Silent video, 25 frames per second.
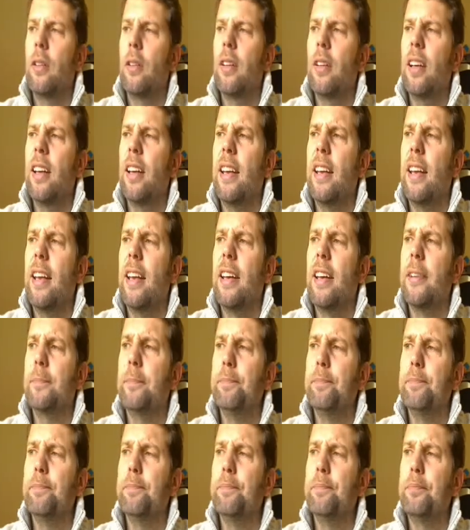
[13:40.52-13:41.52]
There you go.
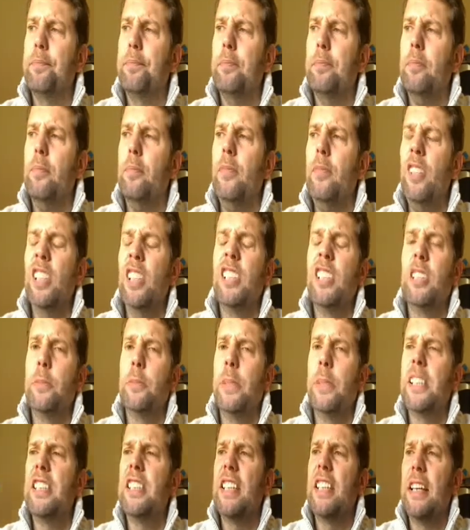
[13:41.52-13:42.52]
This has
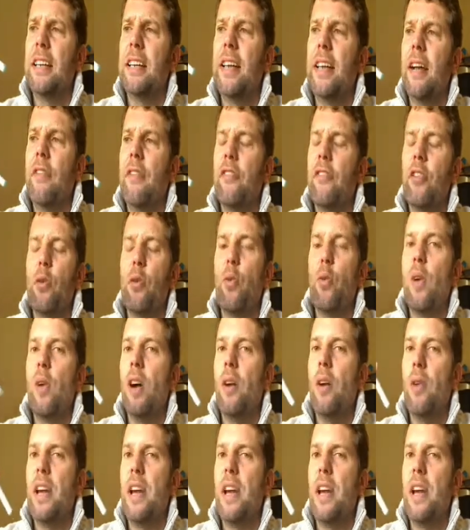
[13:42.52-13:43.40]
been sitting down for a while,